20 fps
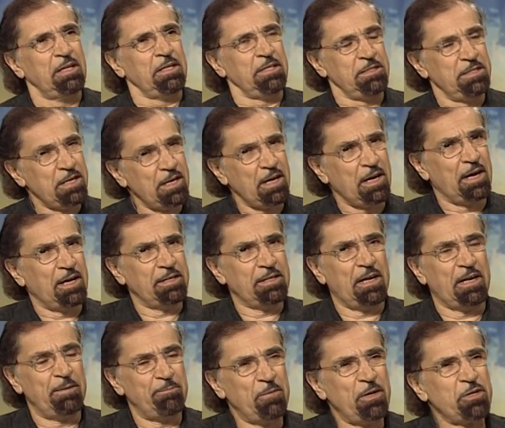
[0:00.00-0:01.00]
Yeah,
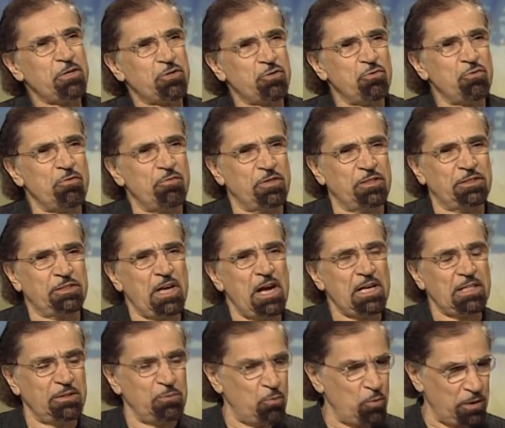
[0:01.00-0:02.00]
I'm not sure of
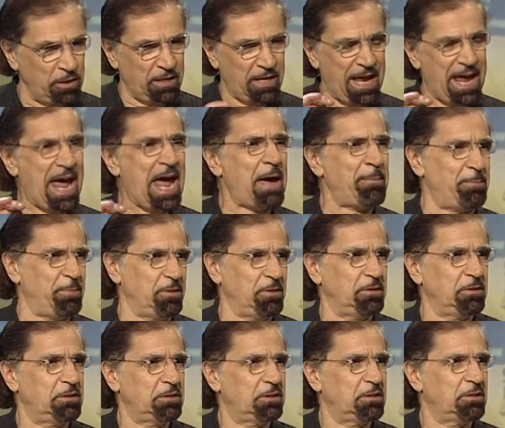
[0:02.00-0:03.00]
exactly when it
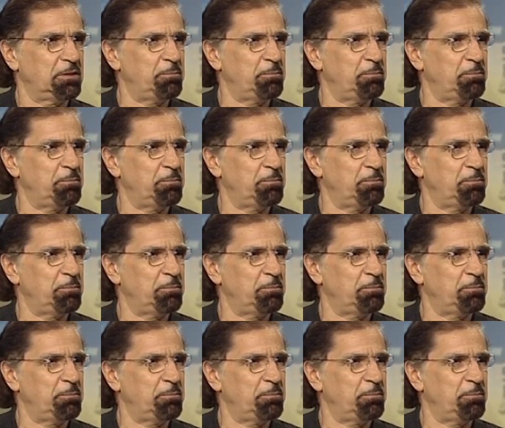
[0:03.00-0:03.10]
happened,